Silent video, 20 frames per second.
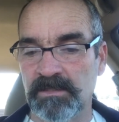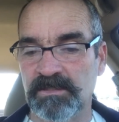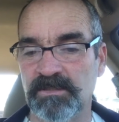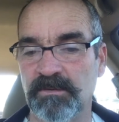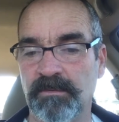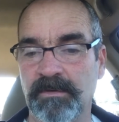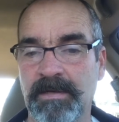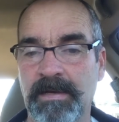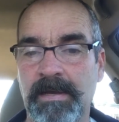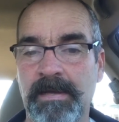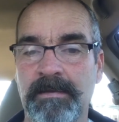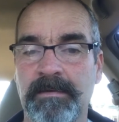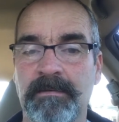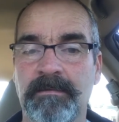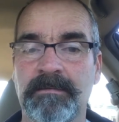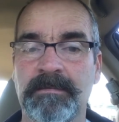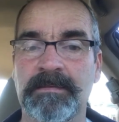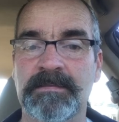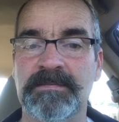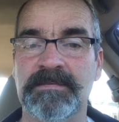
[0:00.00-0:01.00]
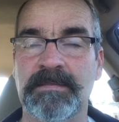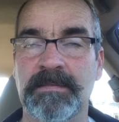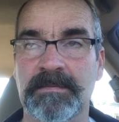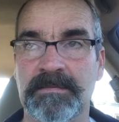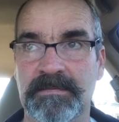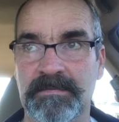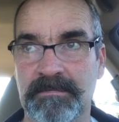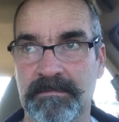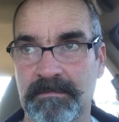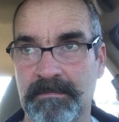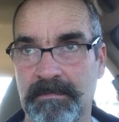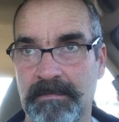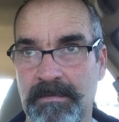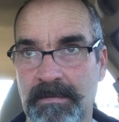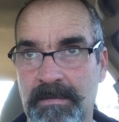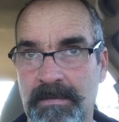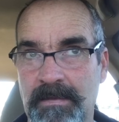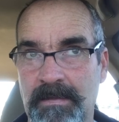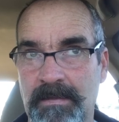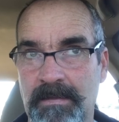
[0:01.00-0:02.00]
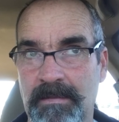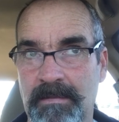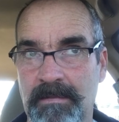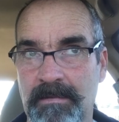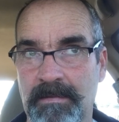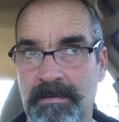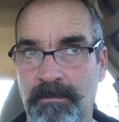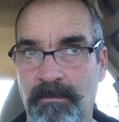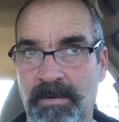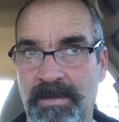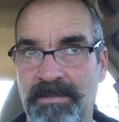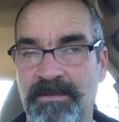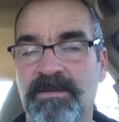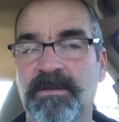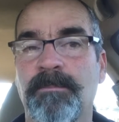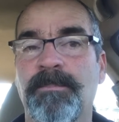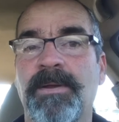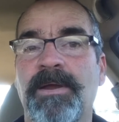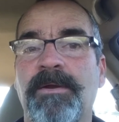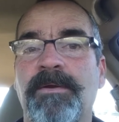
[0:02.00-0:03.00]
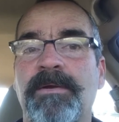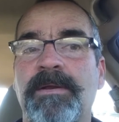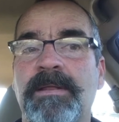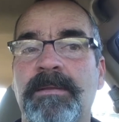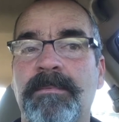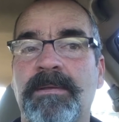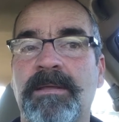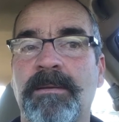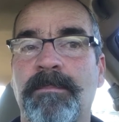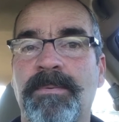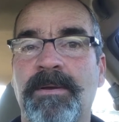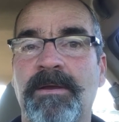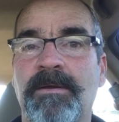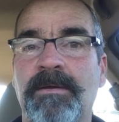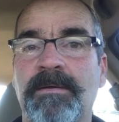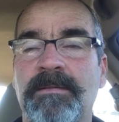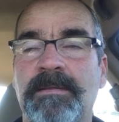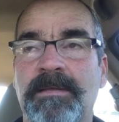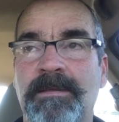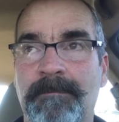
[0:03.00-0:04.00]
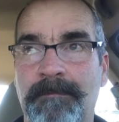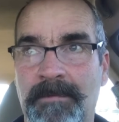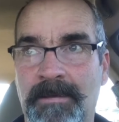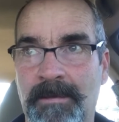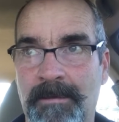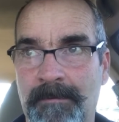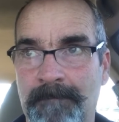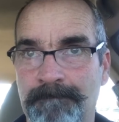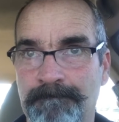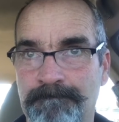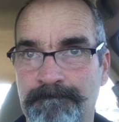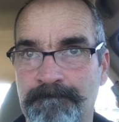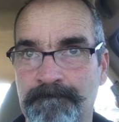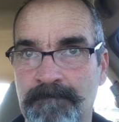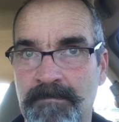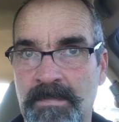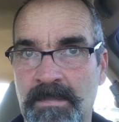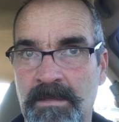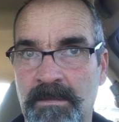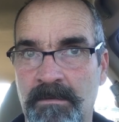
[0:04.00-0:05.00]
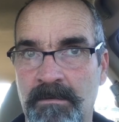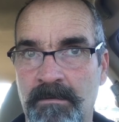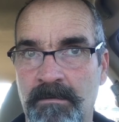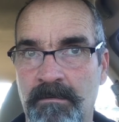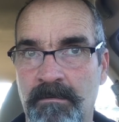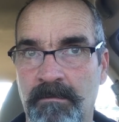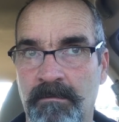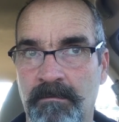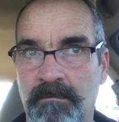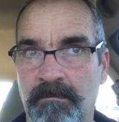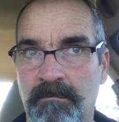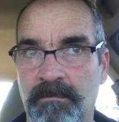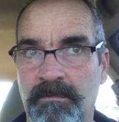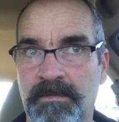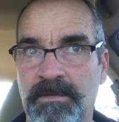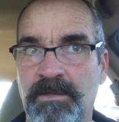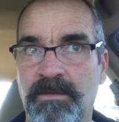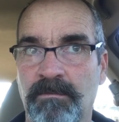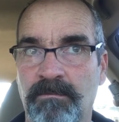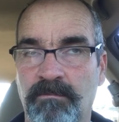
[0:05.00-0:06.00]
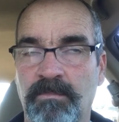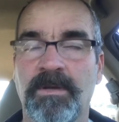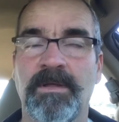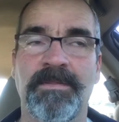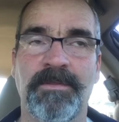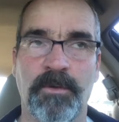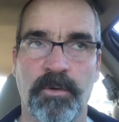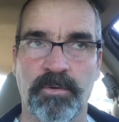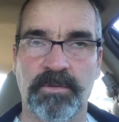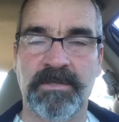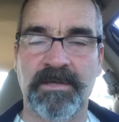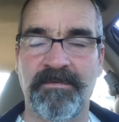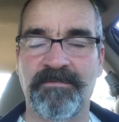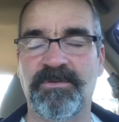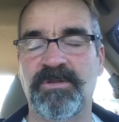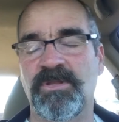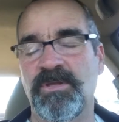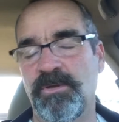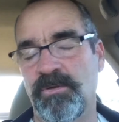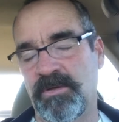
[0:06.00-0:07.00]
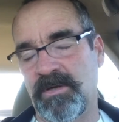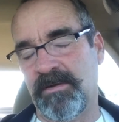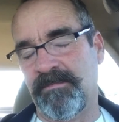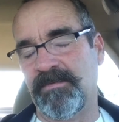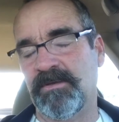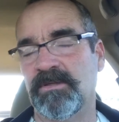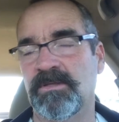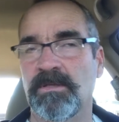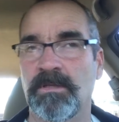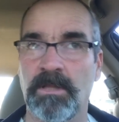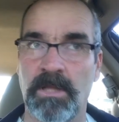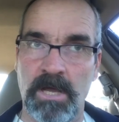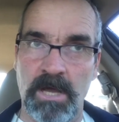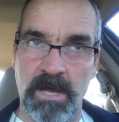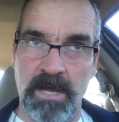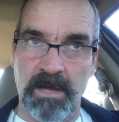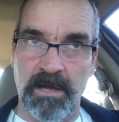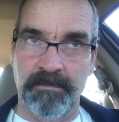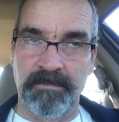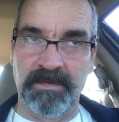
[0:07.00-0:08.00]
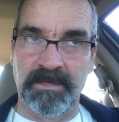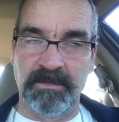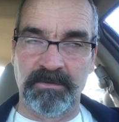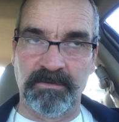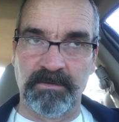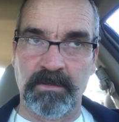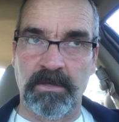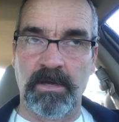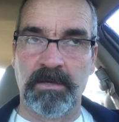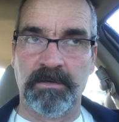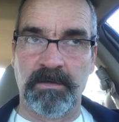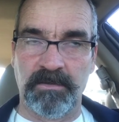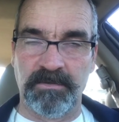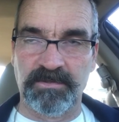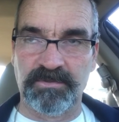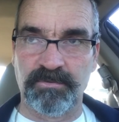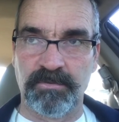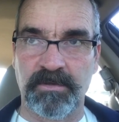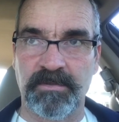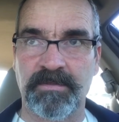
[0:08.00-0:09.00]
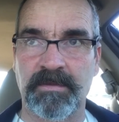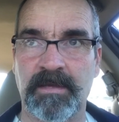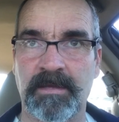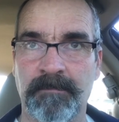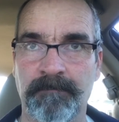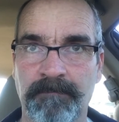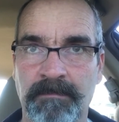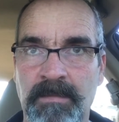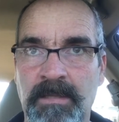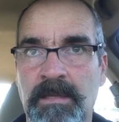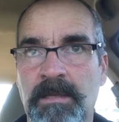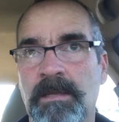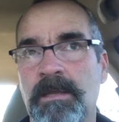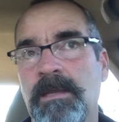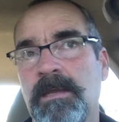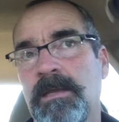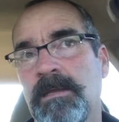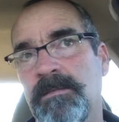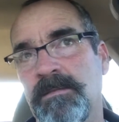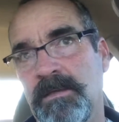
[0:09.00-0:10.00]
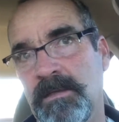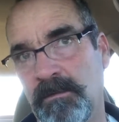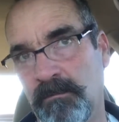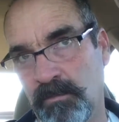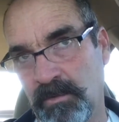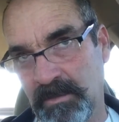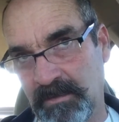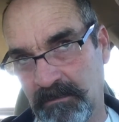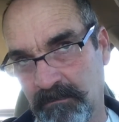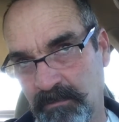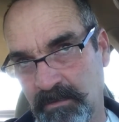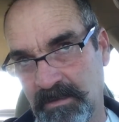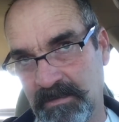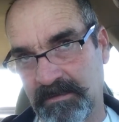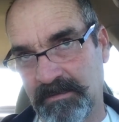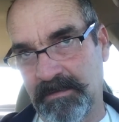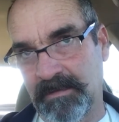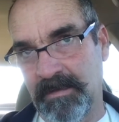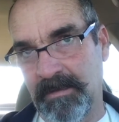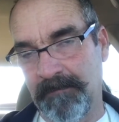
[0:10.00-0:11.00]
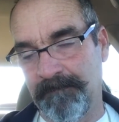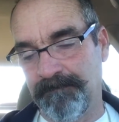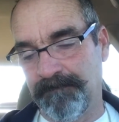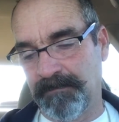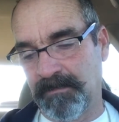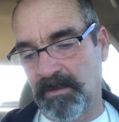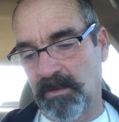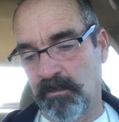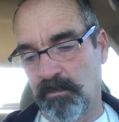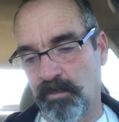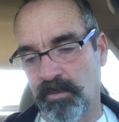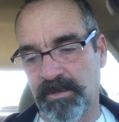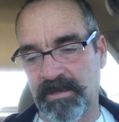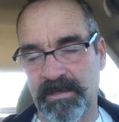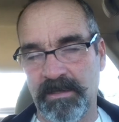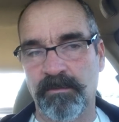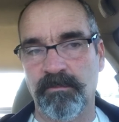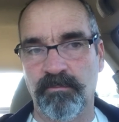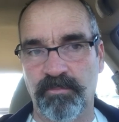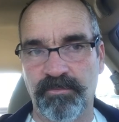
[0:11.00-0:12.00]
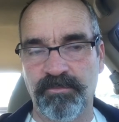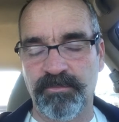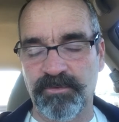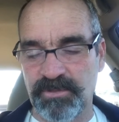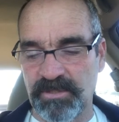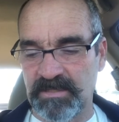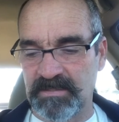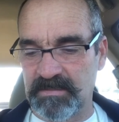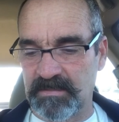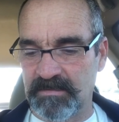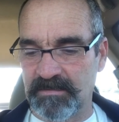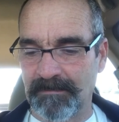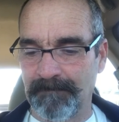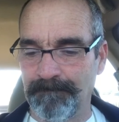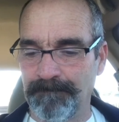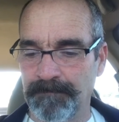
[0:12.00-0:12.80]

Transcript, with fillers: we're kind of it's it's in a way they're comparing comparing the um, the well the old covenant to the new covenant, the law being under the law and all this sort of thing, and then what what um, we're getting through Jesus.